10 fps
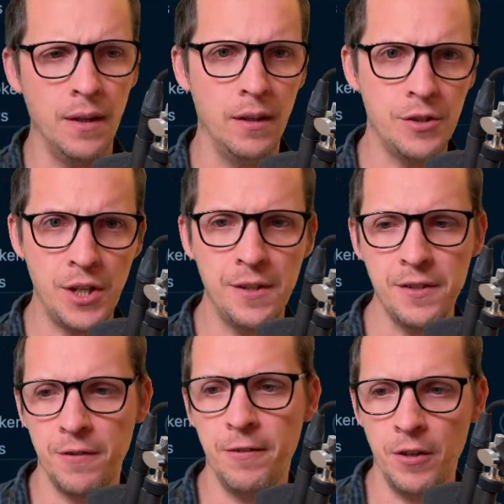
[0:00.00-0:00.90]
shells
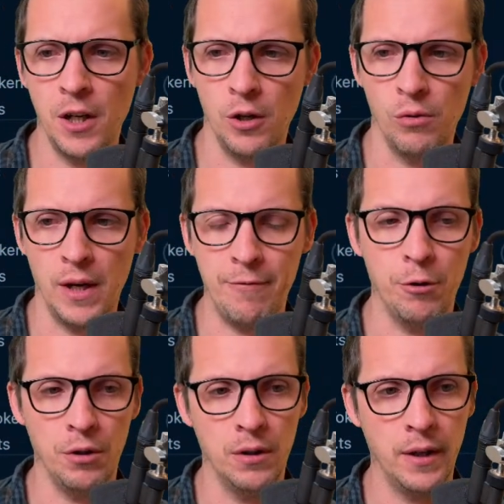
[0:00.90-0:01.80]
are very low
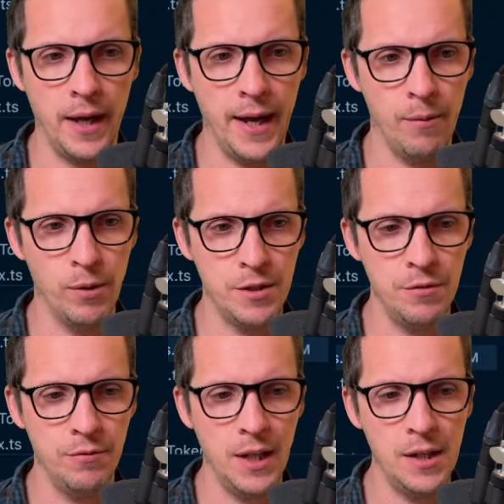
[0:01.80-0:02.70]
level, and we
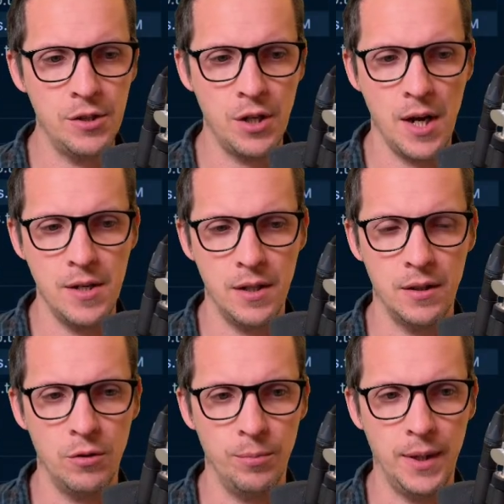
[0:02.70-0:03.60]
should really change
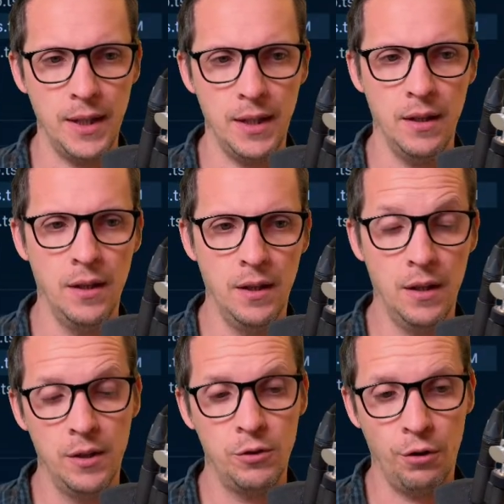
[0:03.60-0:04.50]
it to be
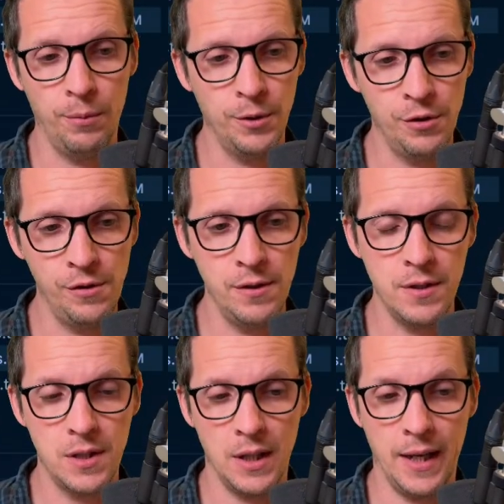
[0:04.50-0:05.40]

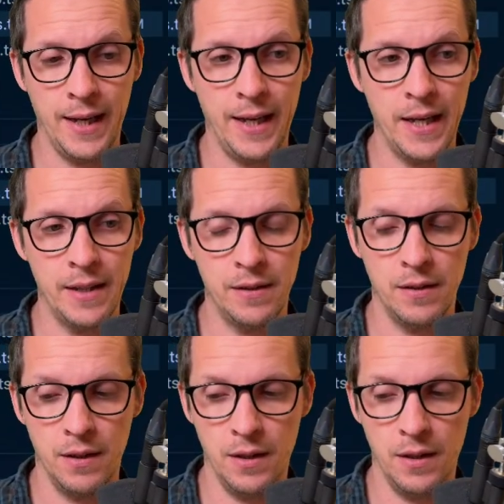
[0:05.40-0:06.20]
terminals and